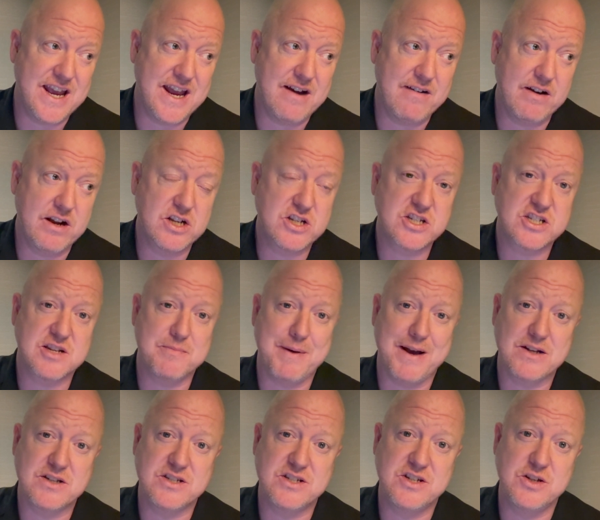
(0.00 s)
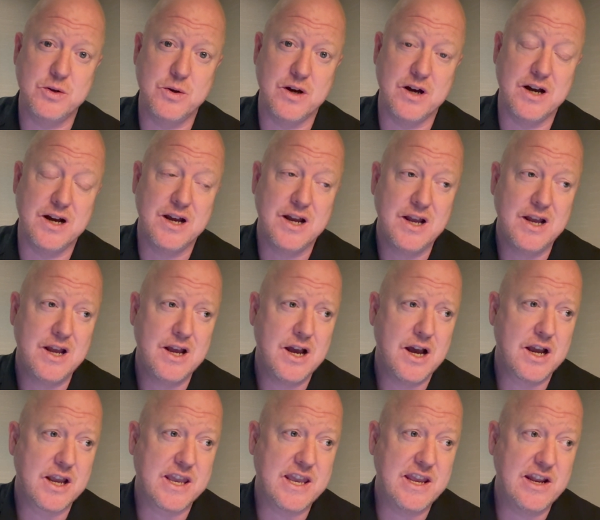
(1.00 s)
area, just about to do a,
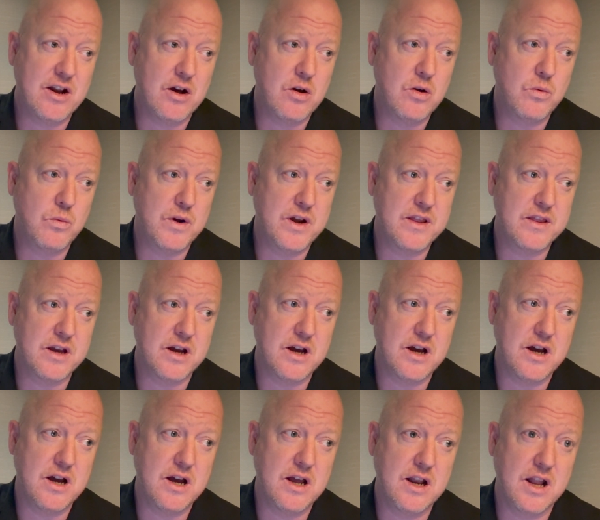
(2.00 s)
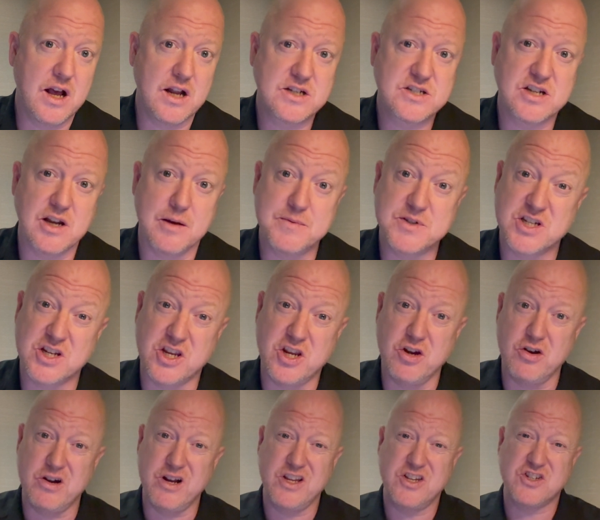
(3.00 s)
a keynote with a, a, large
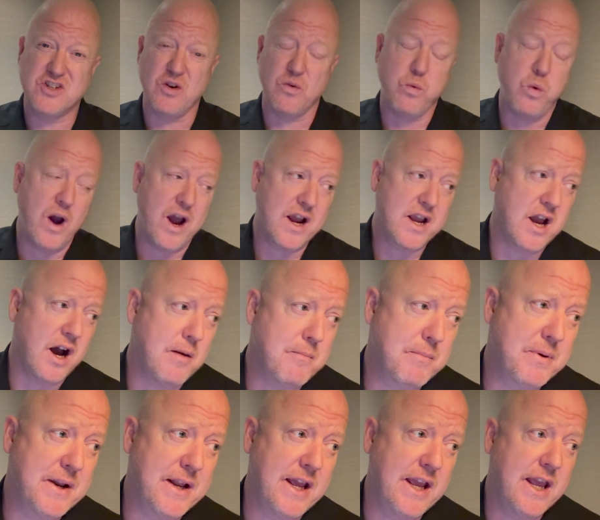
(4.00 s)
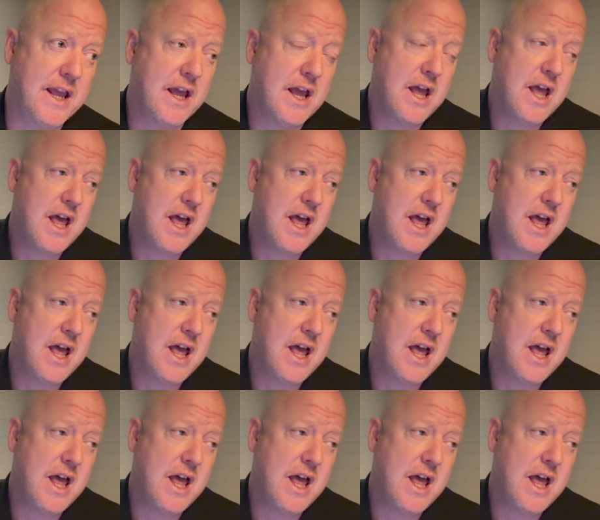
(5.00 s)
cybersecurity software company.